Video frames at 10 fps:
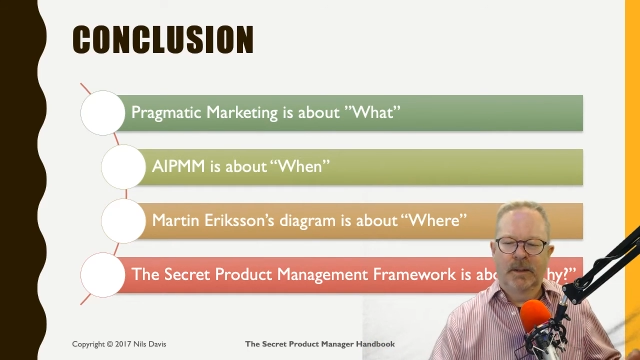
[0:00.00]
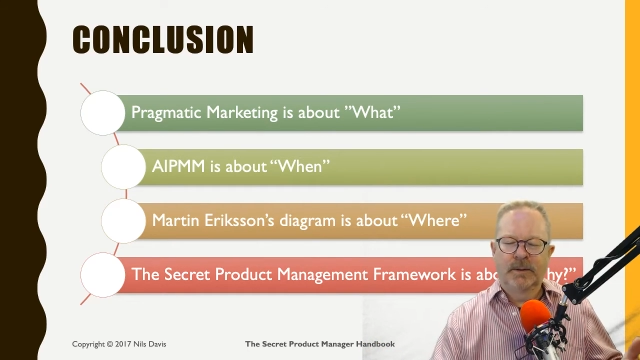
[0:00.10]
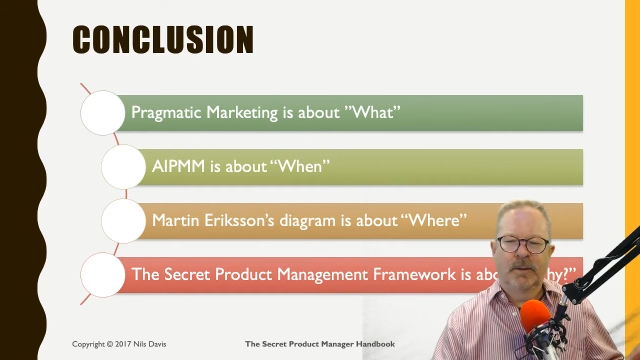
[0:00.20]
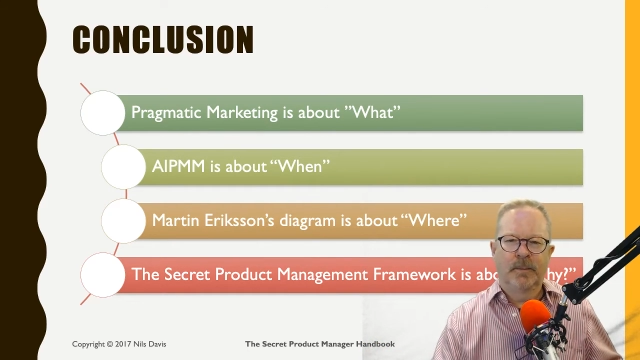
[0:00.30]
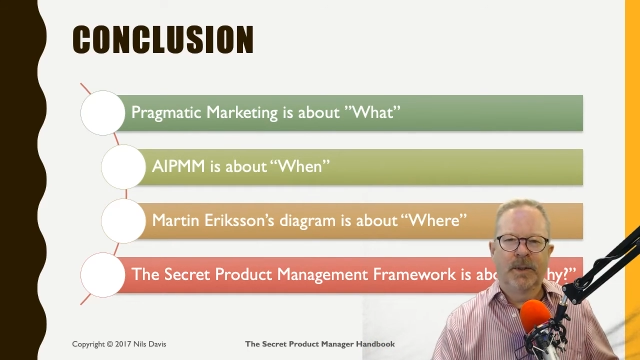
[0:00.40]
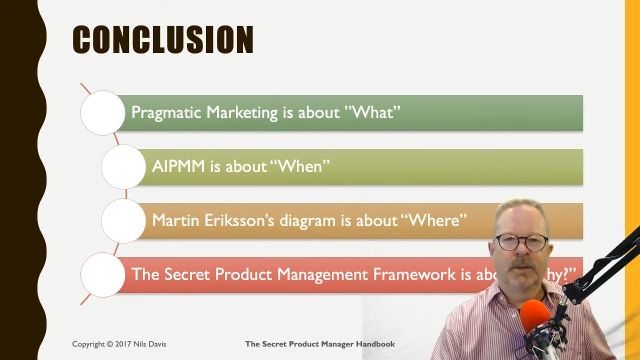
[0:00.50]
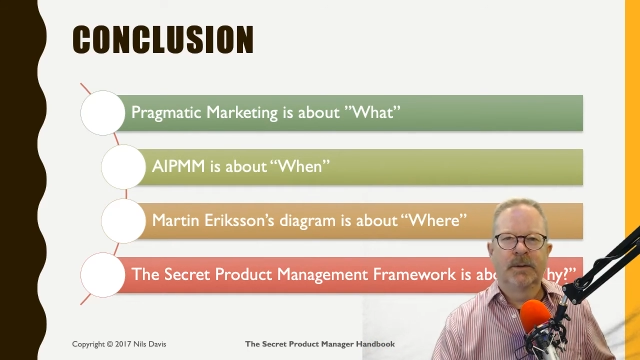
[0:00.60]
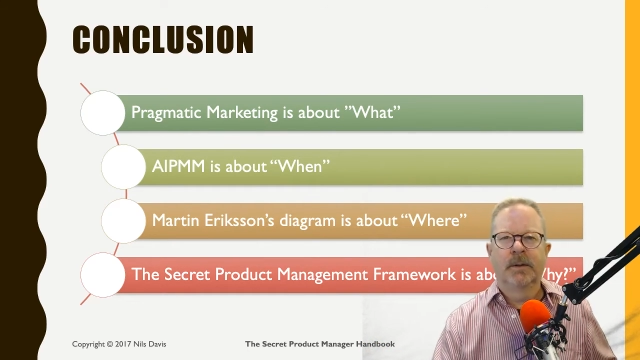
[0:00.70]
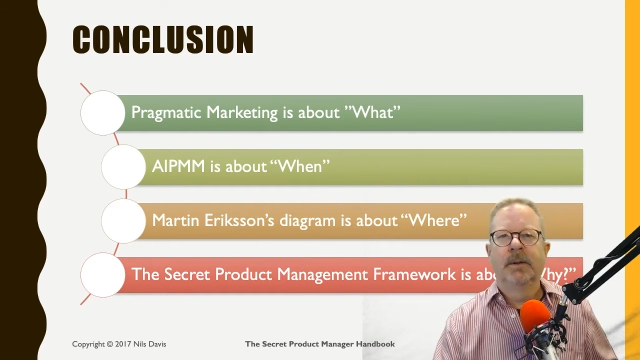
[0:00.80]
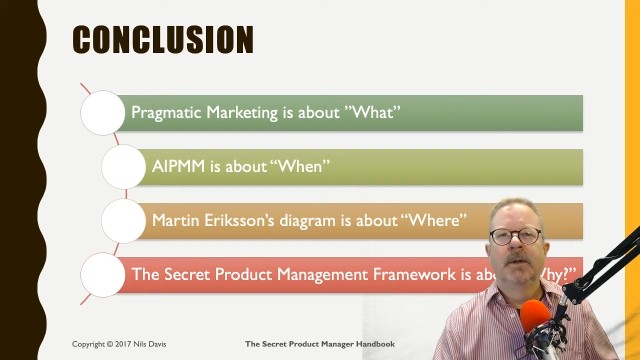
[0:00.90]
That's the
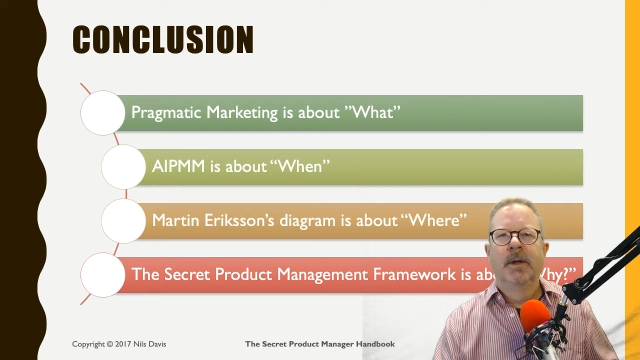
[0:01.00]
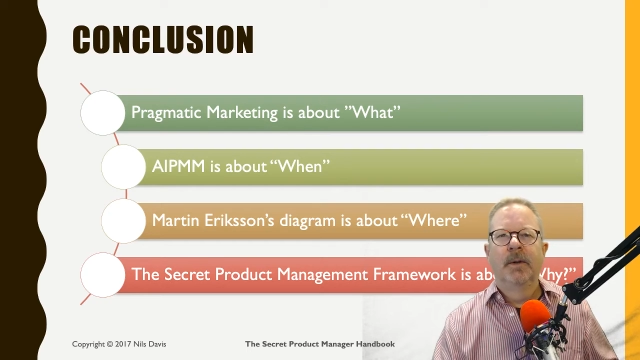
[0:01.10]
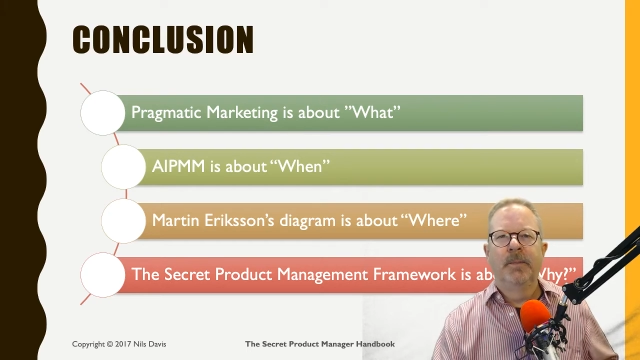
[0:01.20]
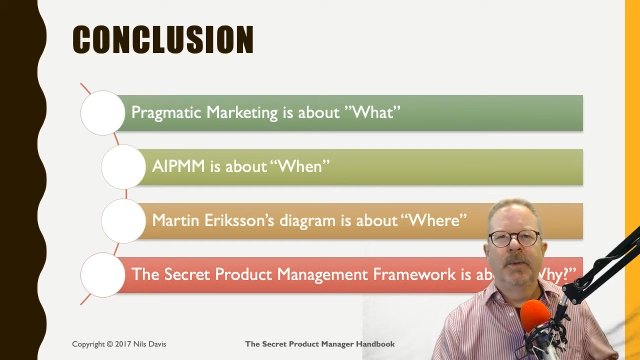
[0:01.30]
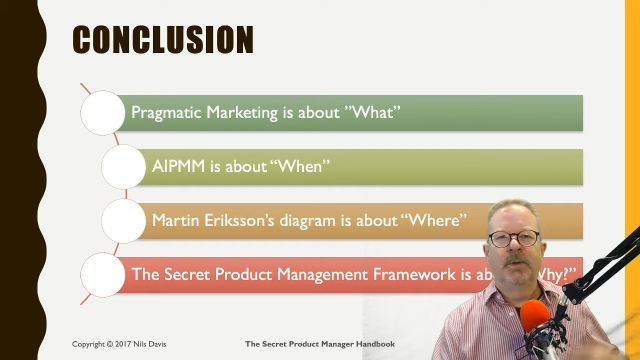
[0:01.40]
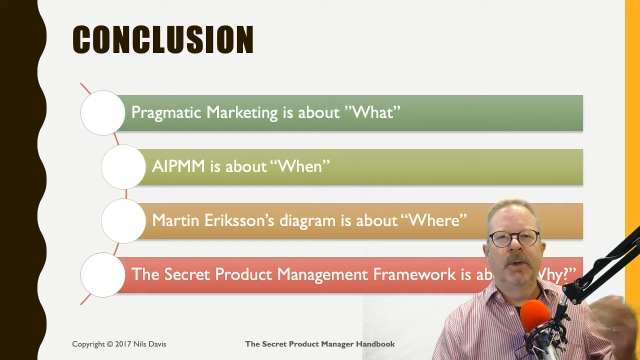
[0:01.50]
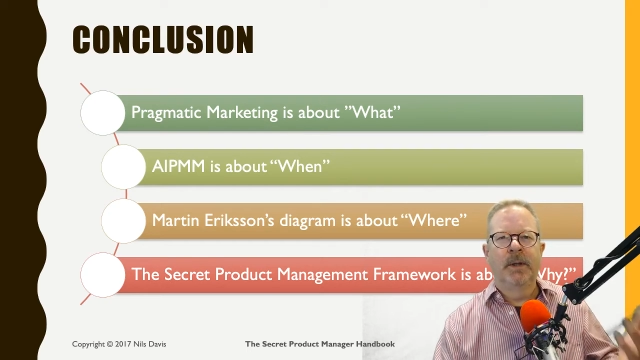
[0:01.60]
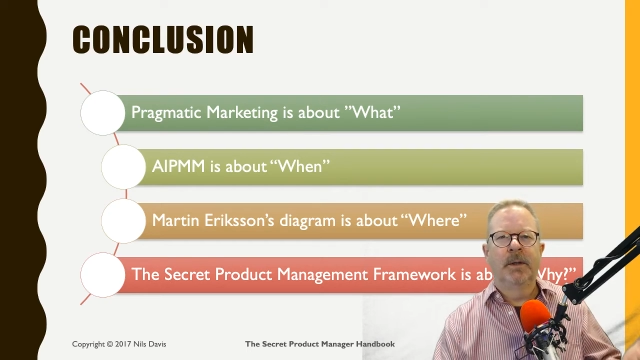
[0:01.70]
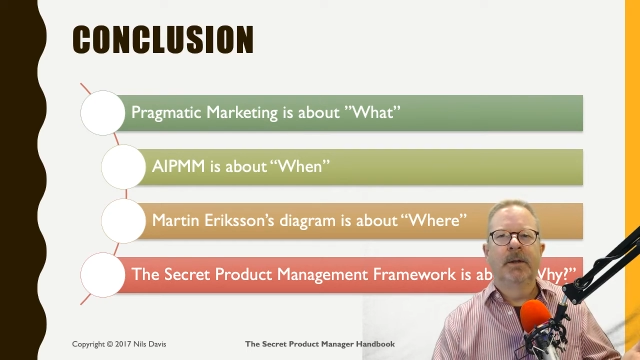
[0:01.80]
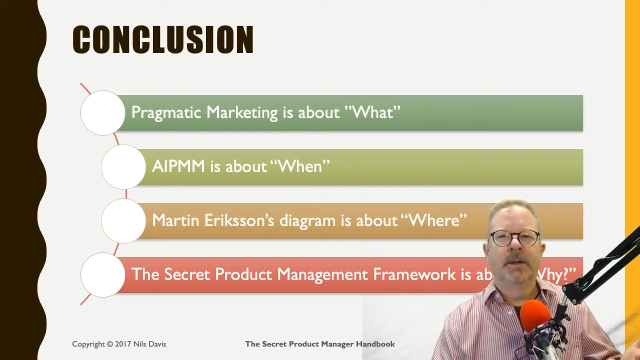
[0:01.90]
comparison
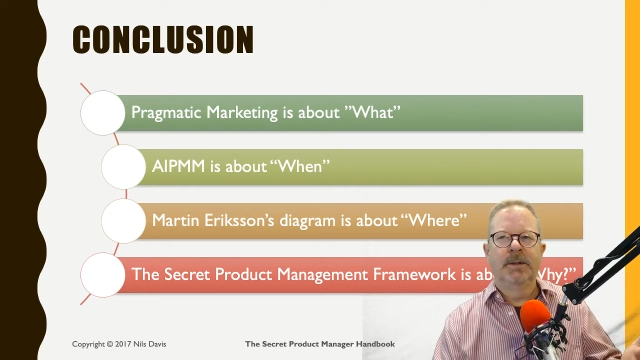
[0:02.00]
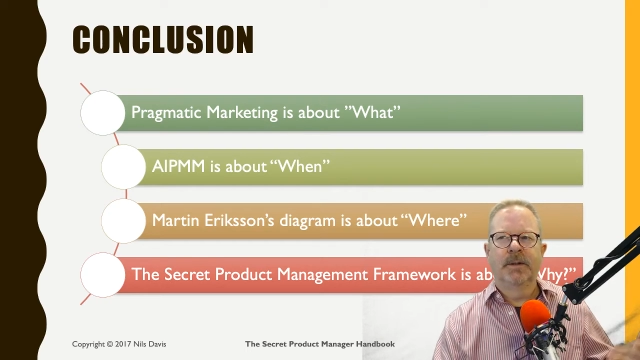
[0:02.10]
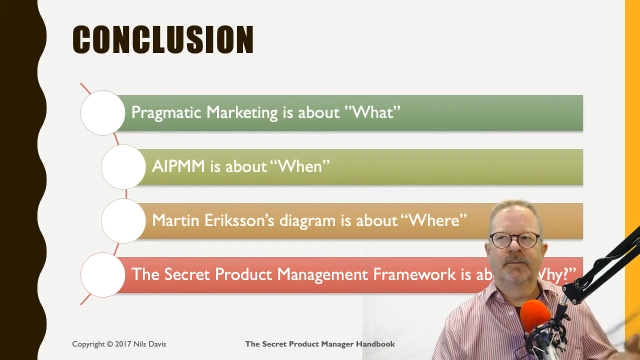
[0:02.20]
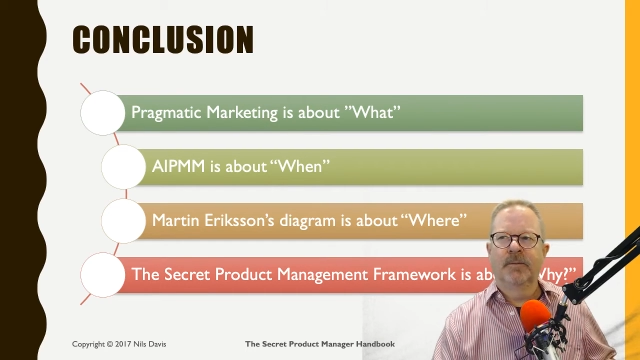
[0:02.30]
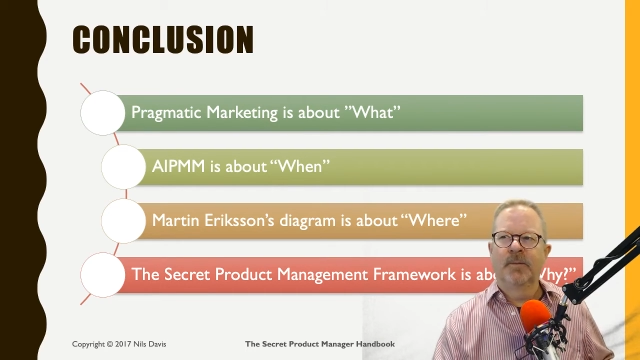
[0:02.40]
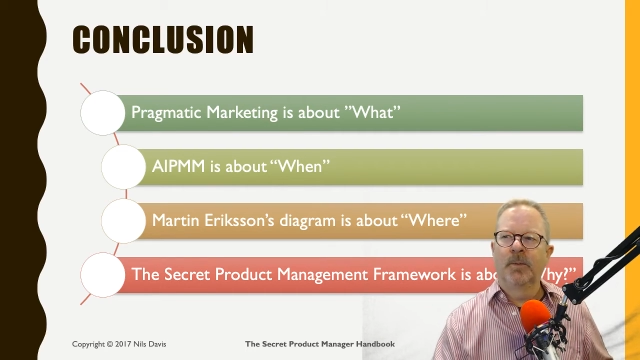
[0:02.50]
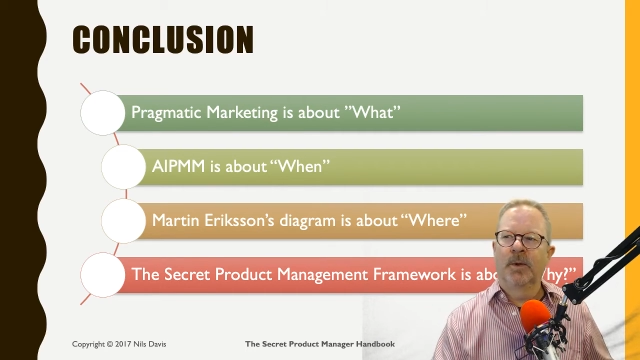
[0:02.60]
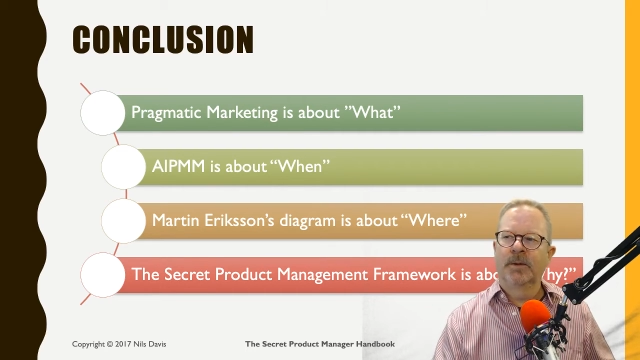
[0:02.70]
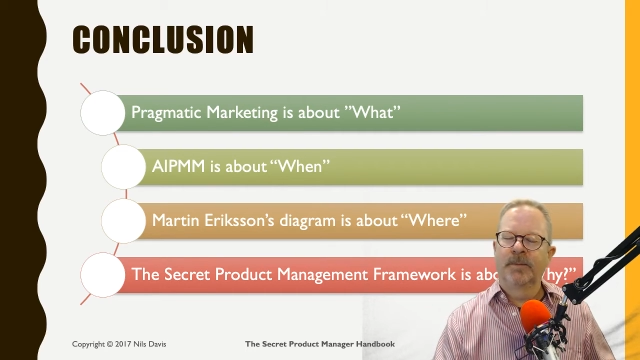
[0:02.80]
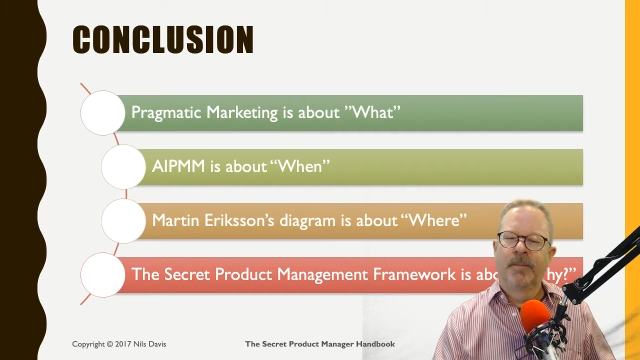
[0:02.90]
between these different
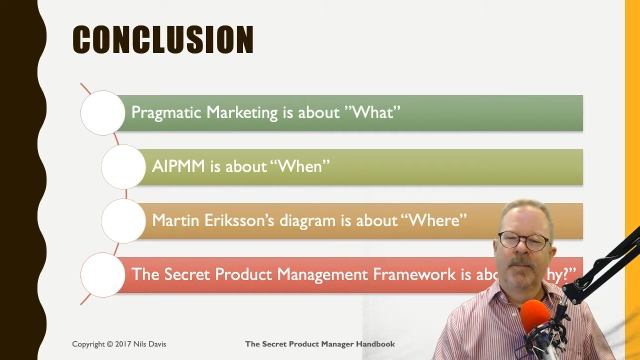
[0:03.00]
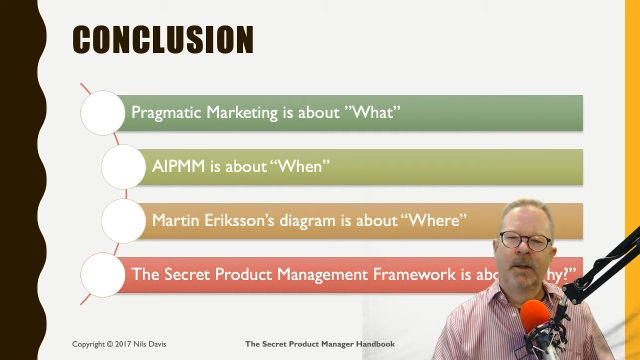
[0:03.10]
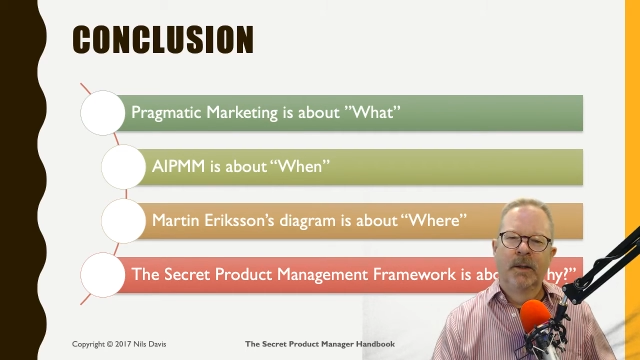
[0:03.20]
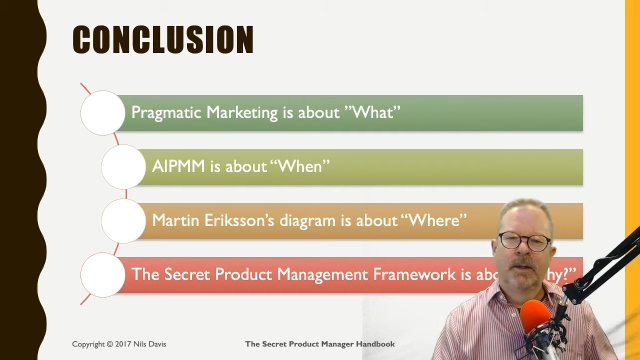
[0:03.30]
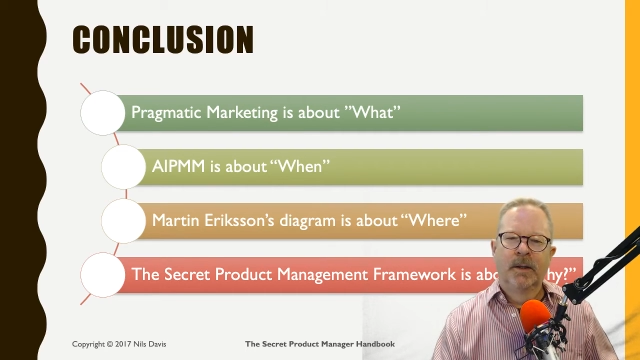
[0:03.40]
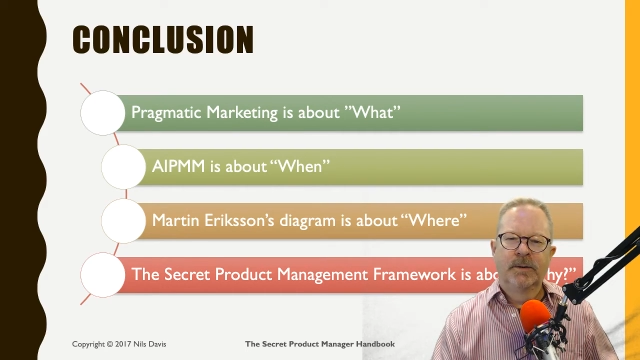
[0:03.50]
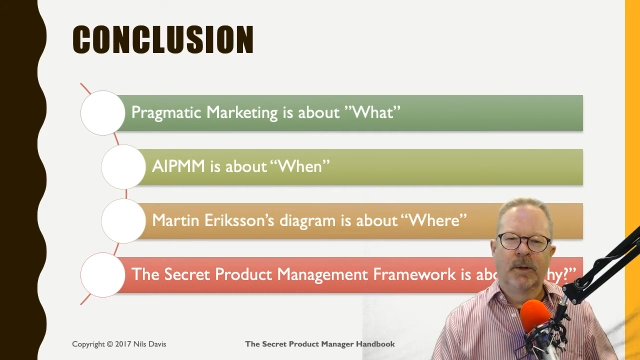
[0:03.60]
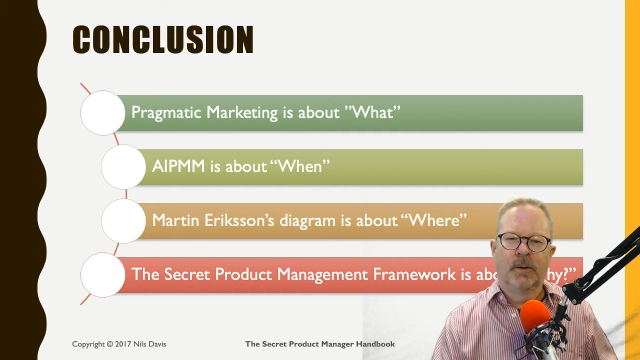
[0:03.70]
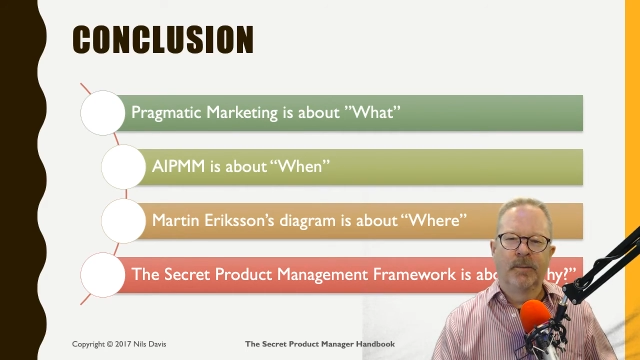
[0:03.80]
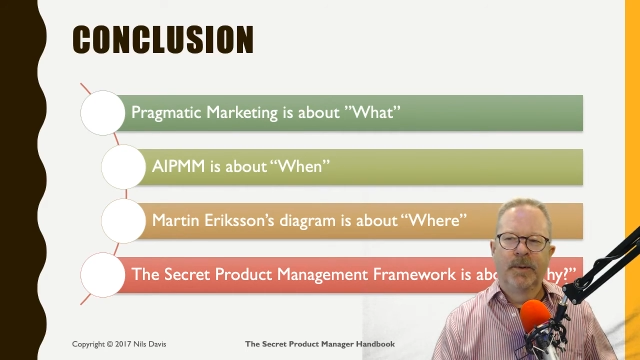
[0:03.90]
frameworks.
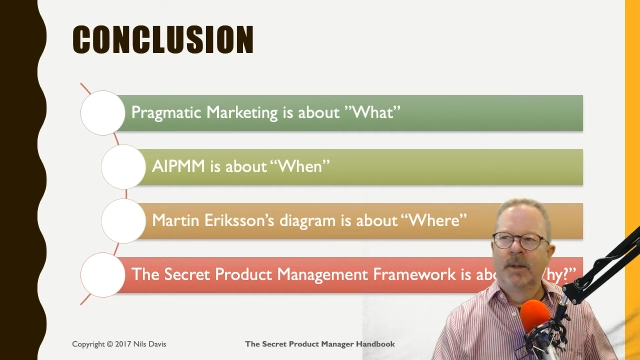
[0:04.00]
So,